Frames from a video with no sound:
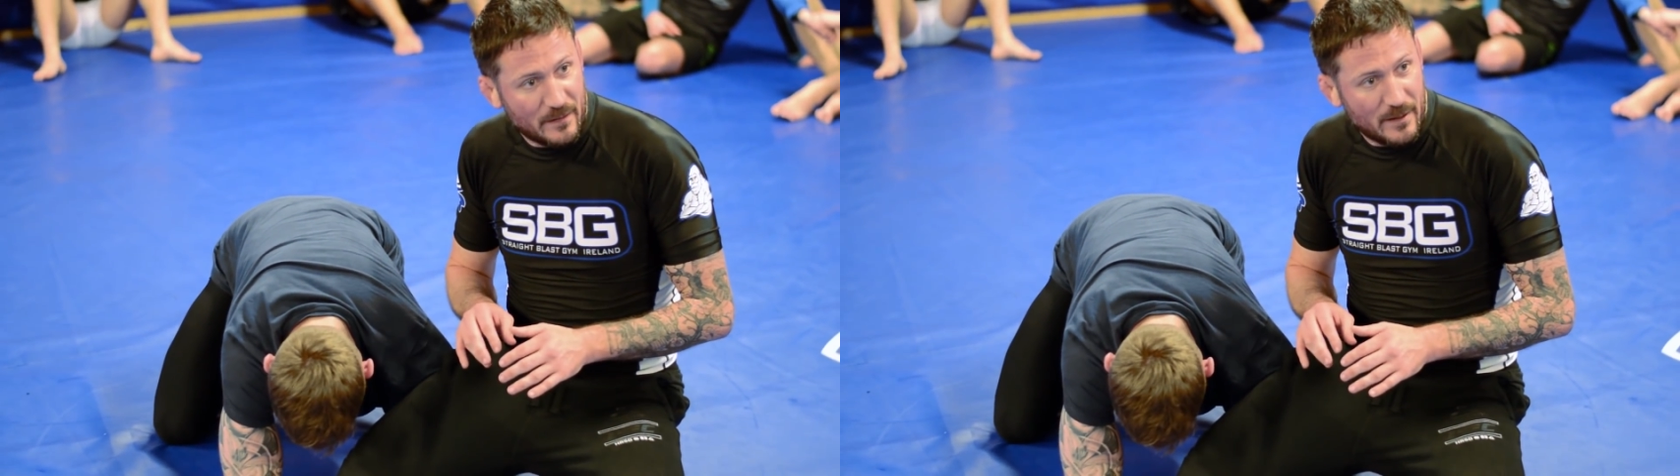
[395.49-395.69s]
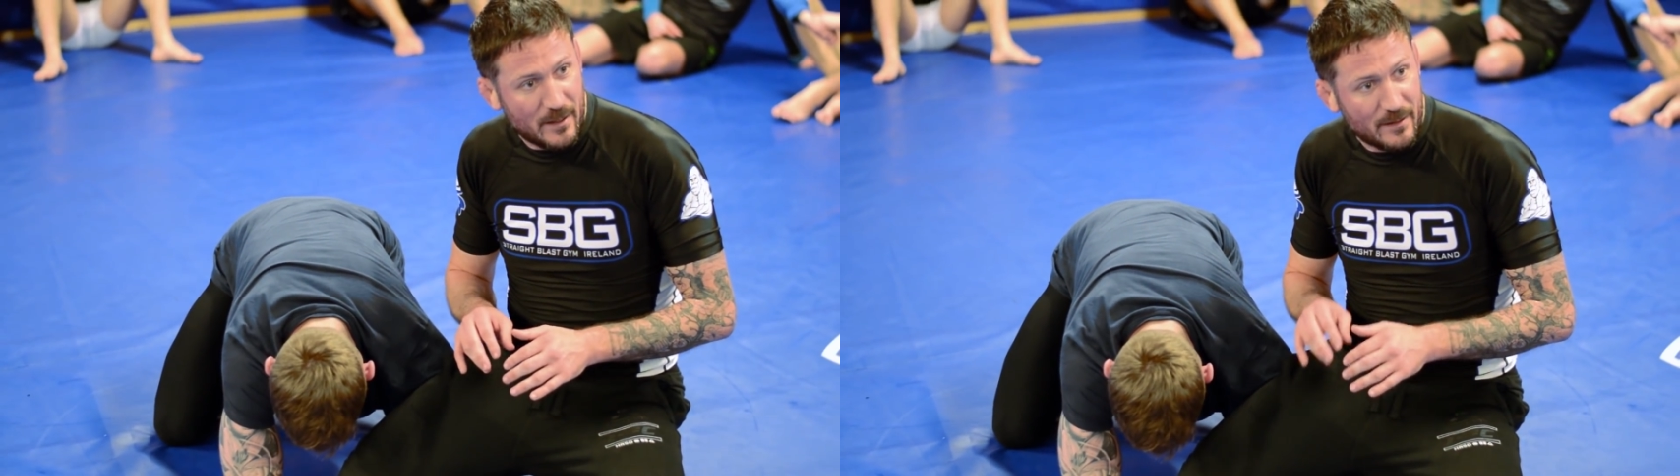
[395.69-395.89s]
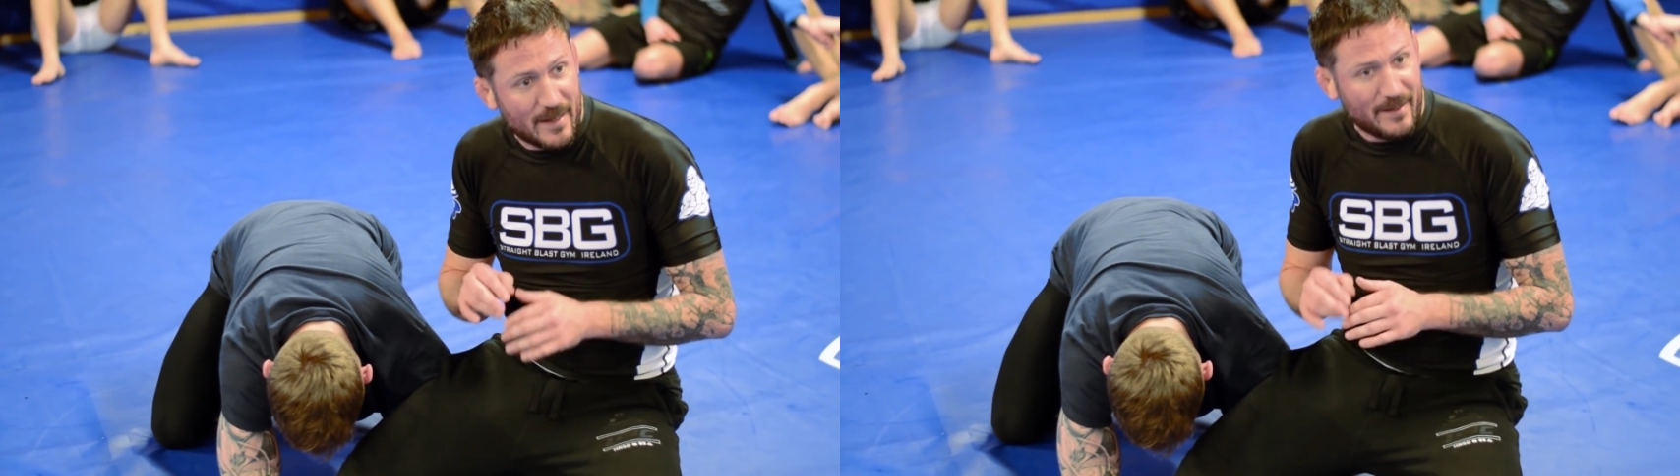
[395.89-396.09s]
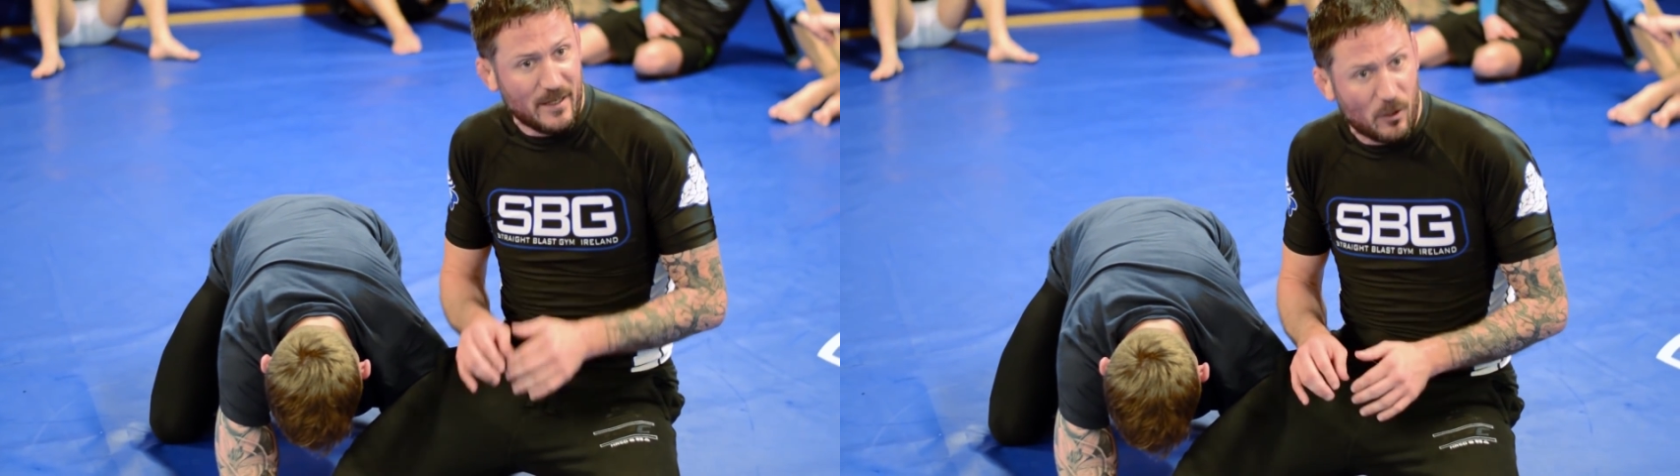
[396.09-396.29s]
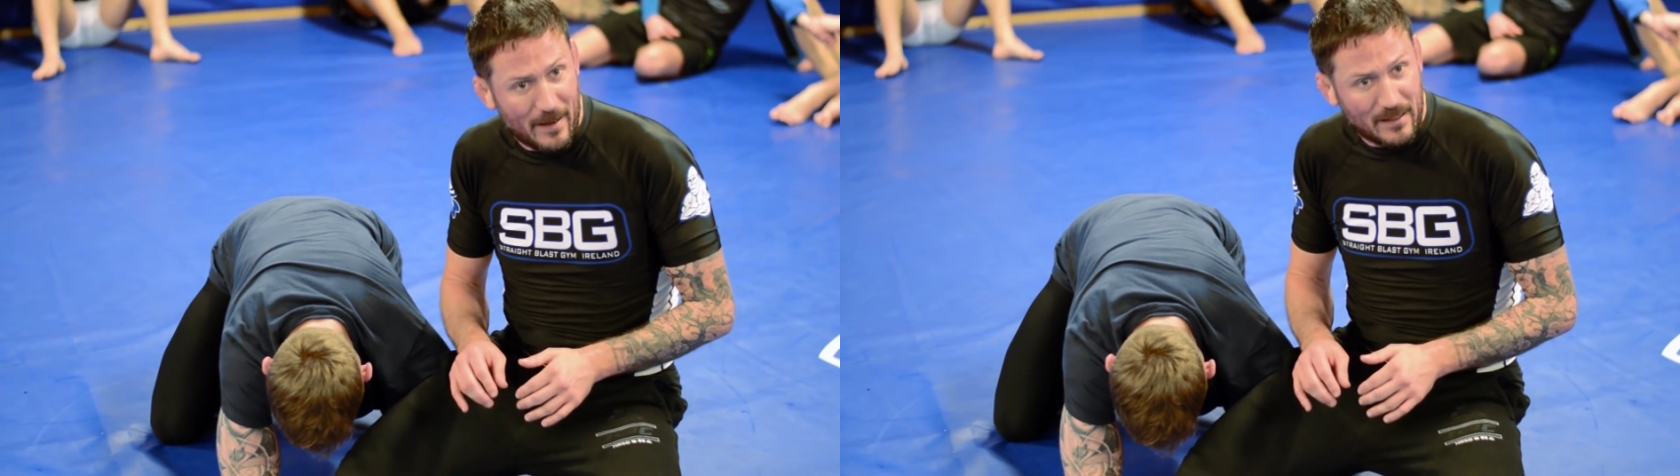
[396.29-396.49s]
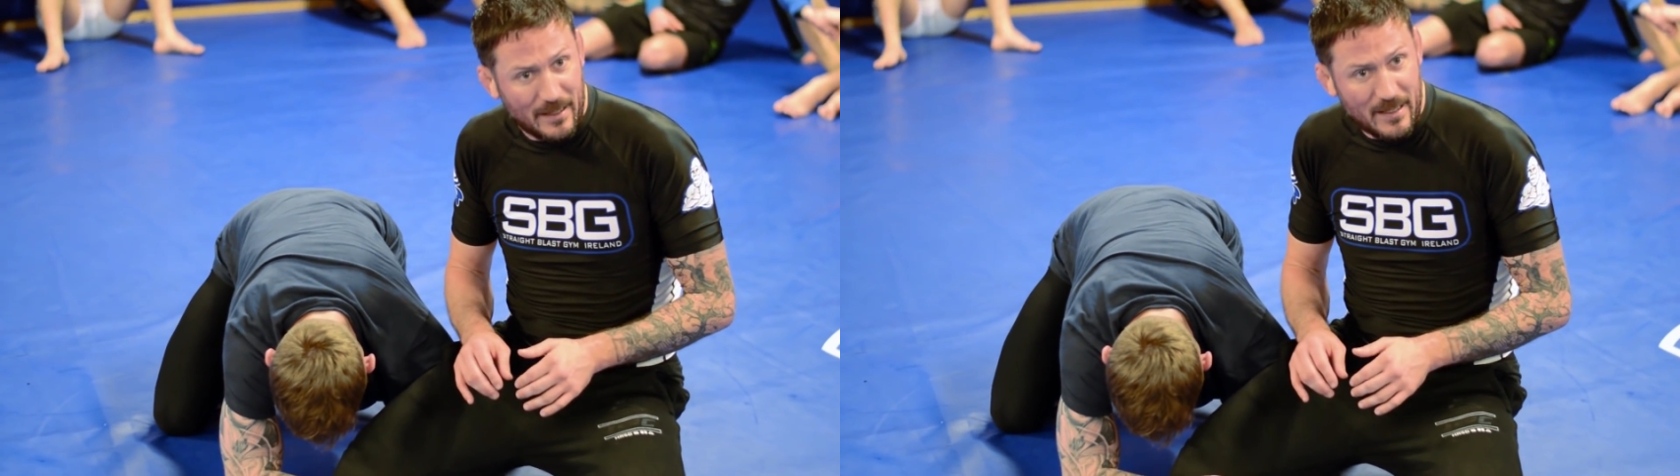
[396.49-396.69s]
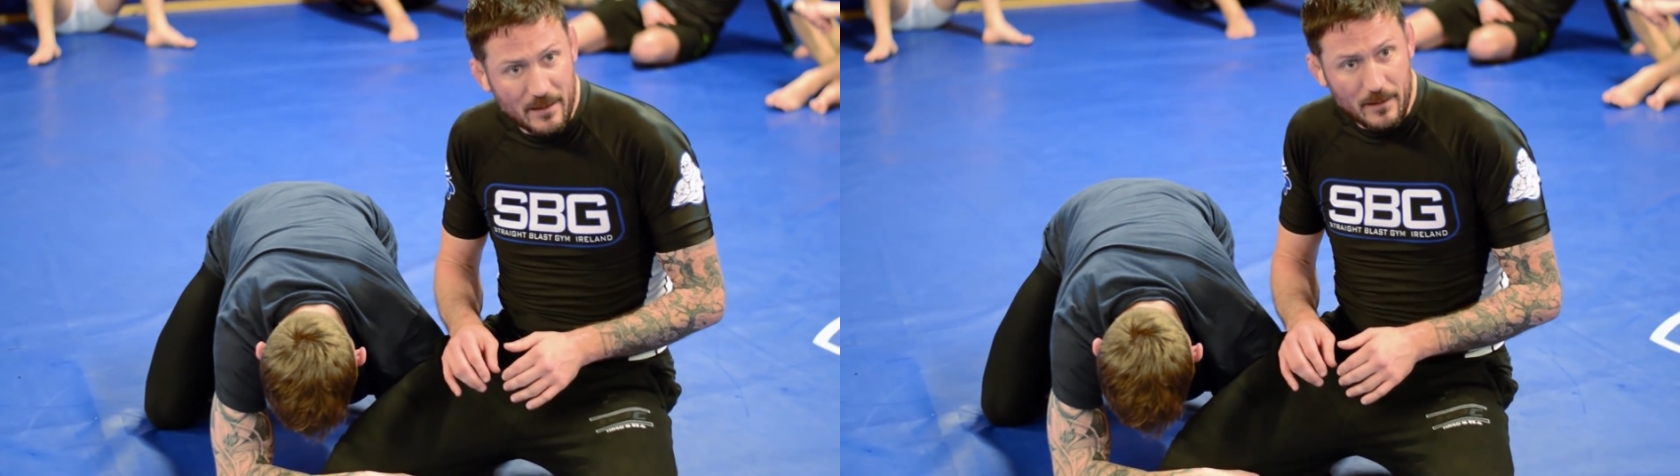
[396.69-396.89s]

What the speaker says: of the technique correctly